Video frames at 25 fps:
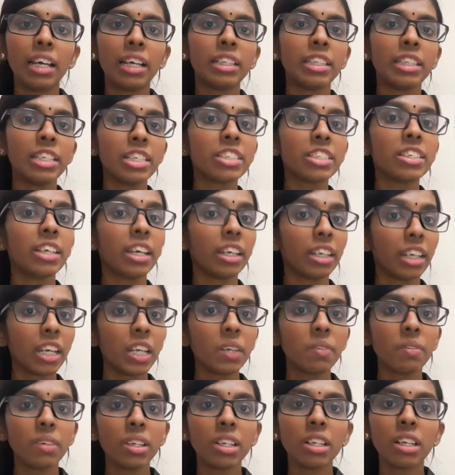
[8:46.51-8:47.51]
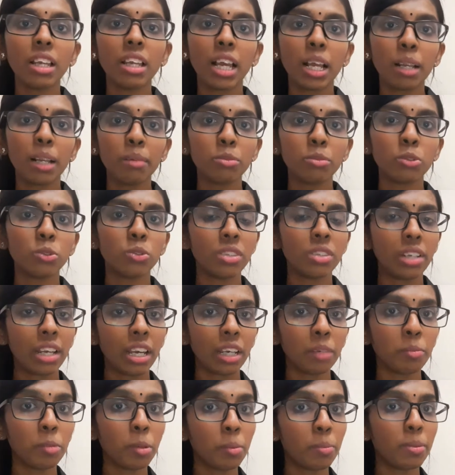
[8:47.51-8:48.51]
This jacket will help to
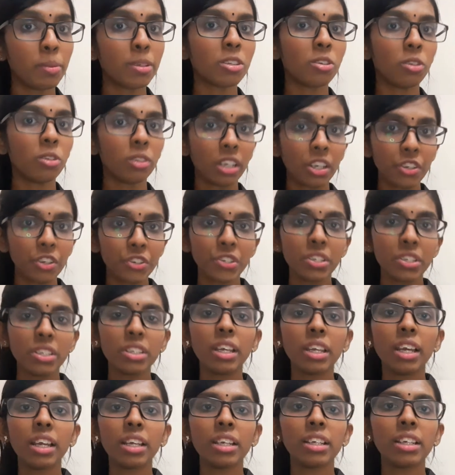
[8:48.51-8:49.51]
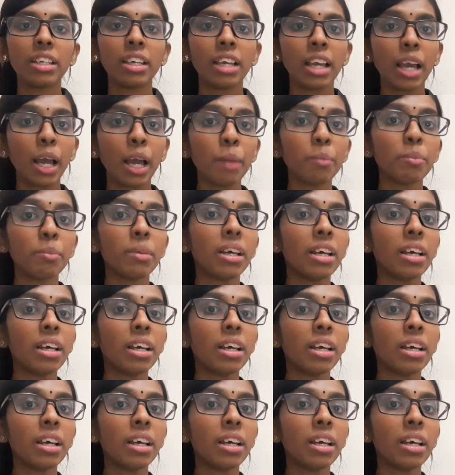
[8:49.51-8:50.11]
track people's location and help